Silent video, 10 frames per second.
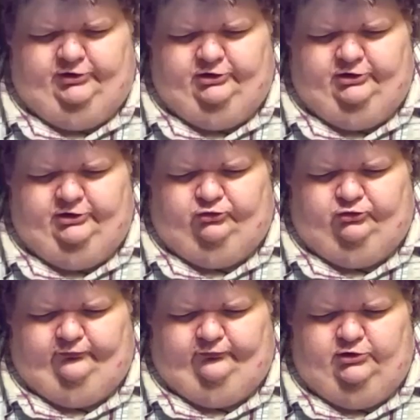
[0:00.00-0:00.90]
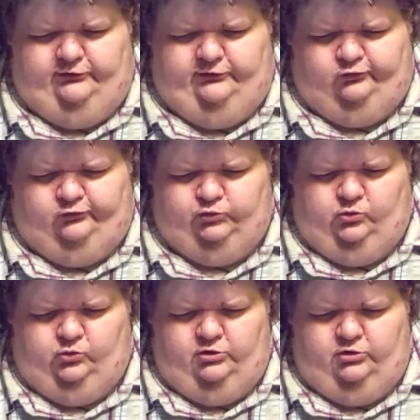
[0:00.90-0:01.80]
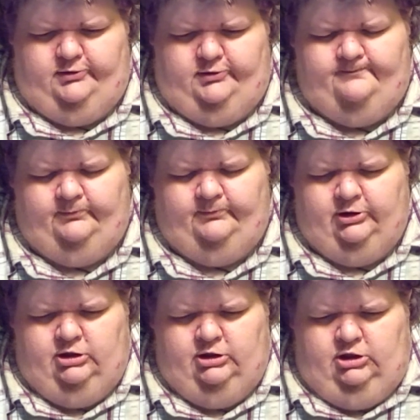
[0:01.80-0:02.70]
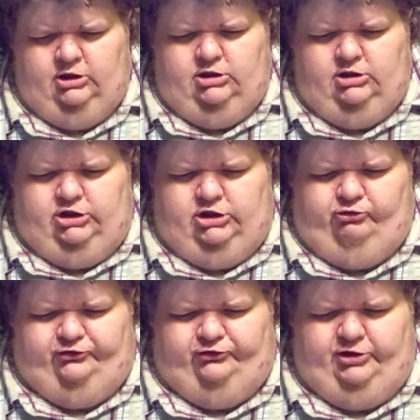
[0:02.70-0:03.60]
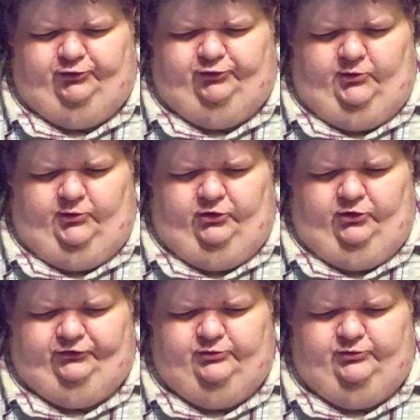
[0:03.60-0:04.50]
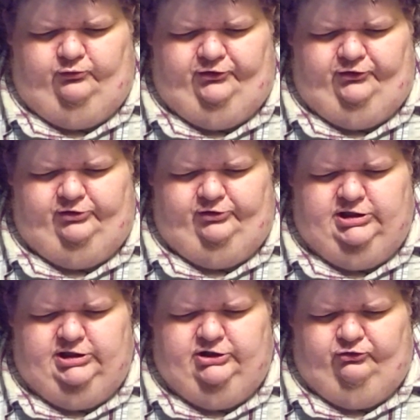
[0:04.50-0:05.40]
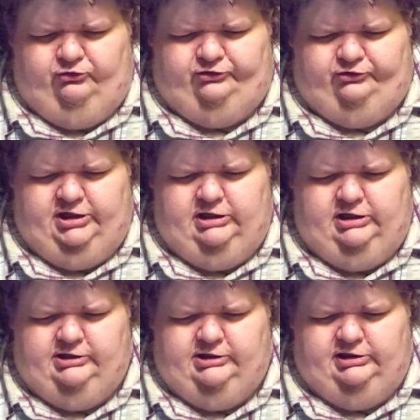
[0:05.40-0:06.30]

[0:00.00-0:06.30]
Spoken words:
Front of World War I. Equally stressed by Wilson was the need to study any efforts